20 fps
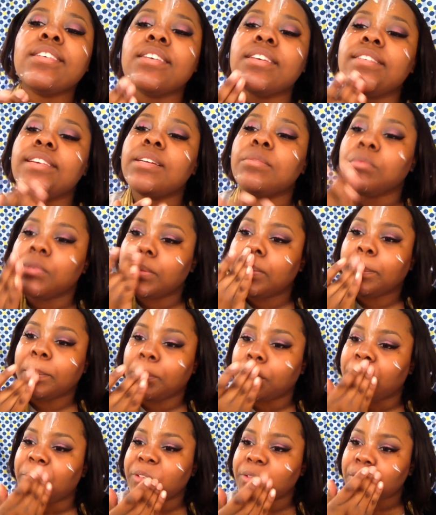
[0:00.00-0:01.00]
and I'm just
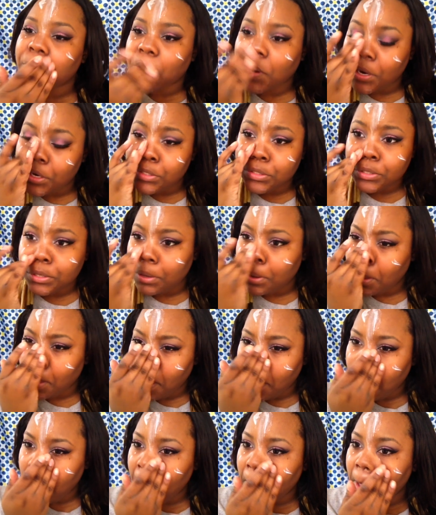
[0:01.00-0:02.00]
moisturizing
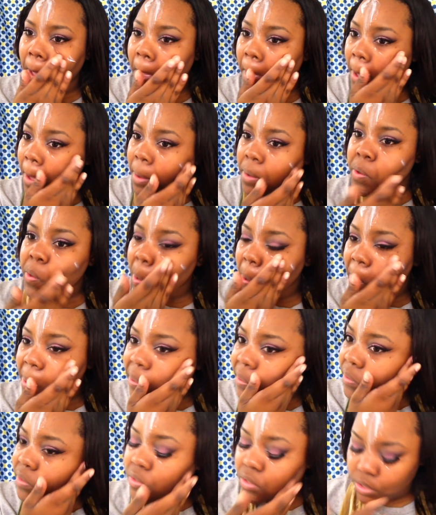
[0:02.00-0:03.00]

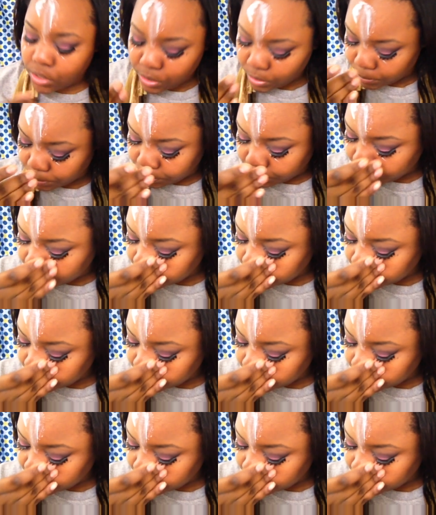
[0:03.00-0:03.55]
so